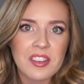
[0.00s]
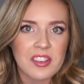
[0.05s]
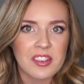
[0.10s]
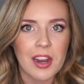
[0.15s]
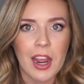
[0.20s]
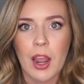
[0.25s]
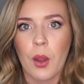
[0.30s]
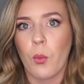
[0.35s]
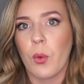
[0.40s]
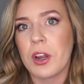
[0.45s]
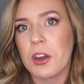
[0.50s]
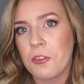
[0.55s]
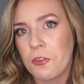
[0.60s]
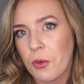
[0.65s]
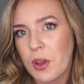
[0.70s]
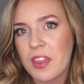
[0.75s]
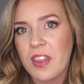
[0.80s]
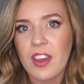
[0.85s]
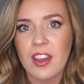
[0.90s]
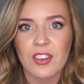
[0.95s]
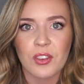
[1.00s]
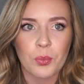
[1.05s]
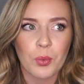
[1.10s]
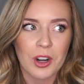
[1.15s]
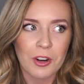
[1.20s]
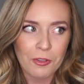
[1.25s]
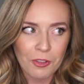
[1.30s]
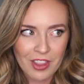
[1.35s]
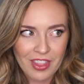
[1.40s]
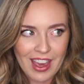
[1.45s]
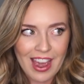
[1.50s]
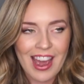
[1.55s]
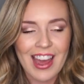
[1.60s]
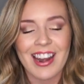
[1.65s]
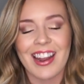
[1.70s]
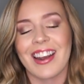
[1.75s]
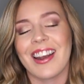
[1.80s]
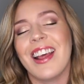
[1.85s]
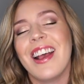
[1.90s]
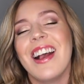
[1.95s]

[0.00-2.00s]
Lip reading: stay? What if we this? What if we that?